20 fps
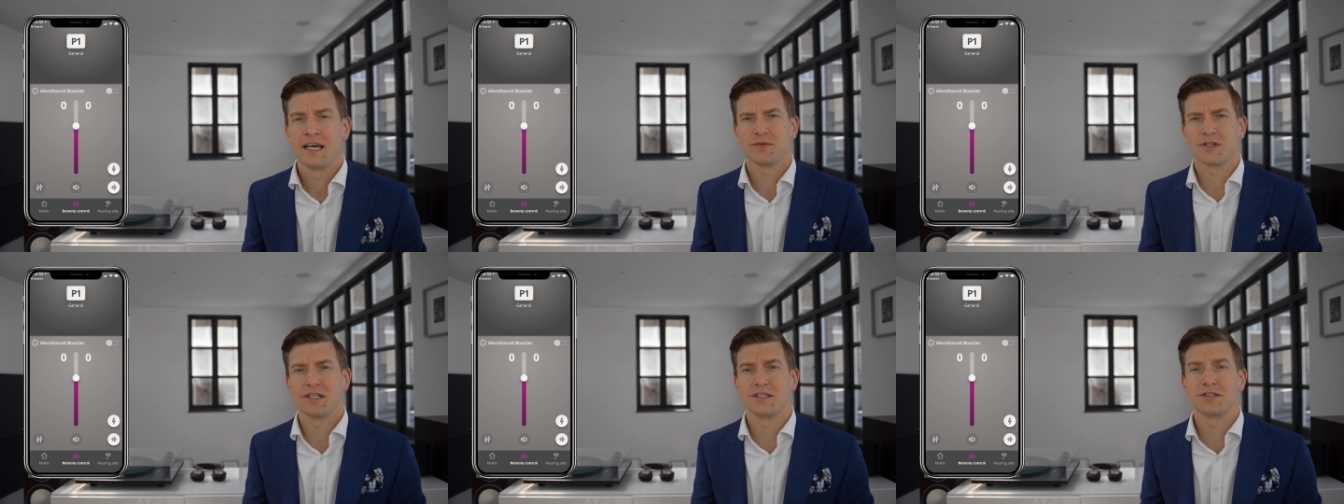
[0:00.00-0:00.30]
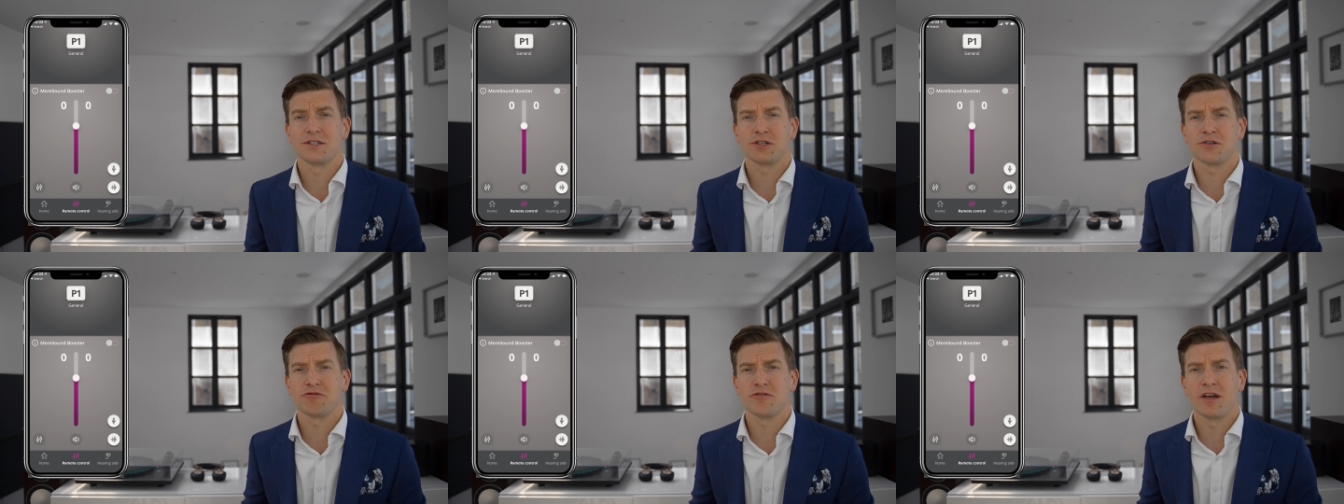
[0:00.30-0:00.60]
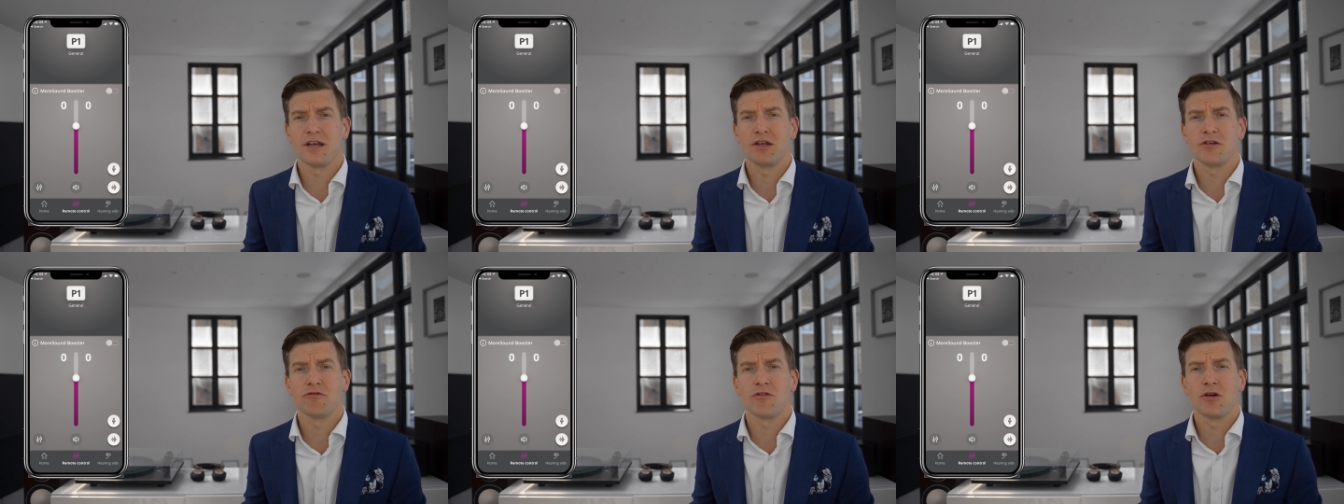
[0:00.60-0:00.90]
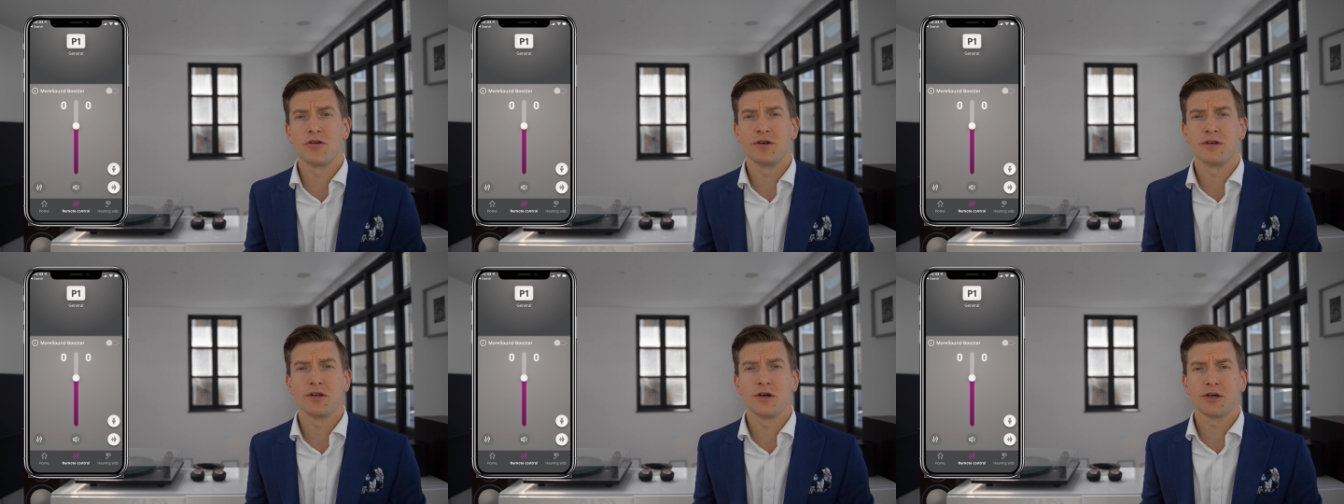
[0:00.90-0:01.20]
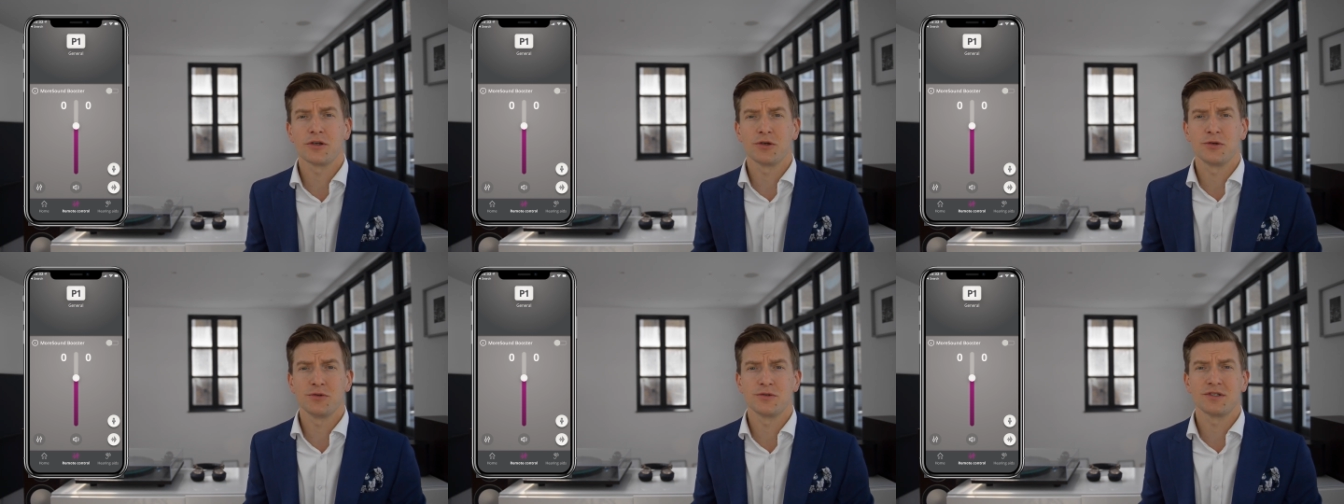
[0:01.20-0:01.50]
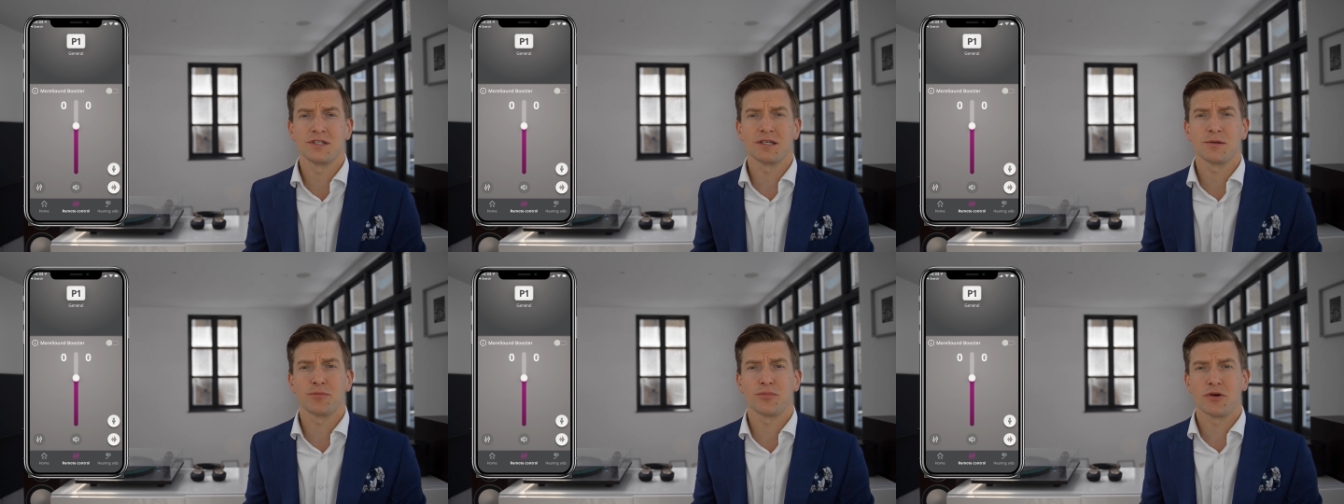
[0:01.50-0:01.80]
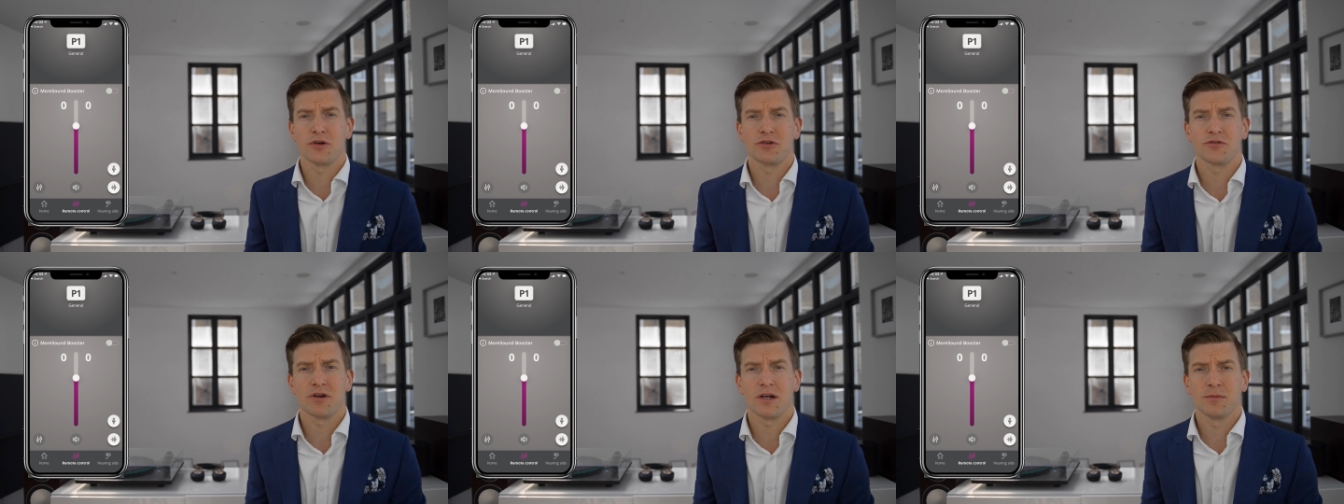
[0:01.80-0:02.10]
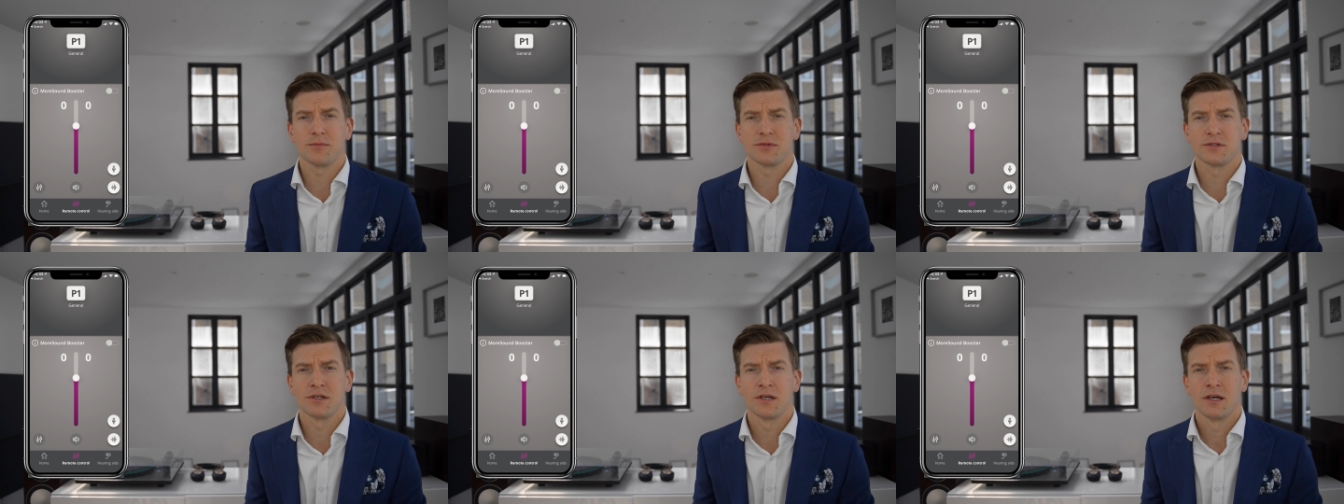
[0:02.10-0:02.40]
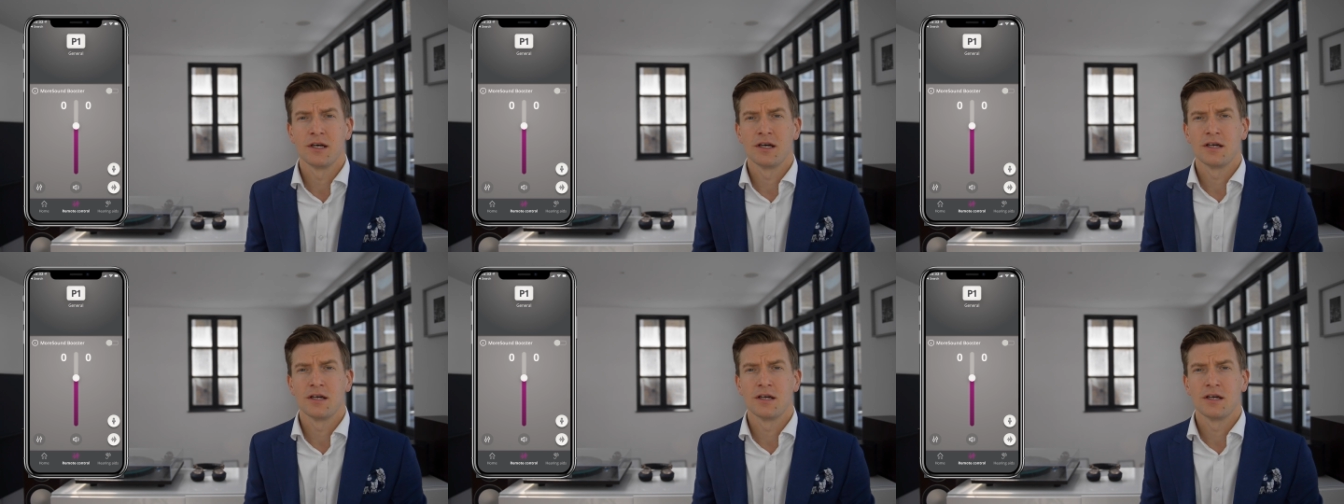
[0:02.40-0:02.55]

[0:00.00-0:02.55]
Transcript: is to create your own acoustic programs,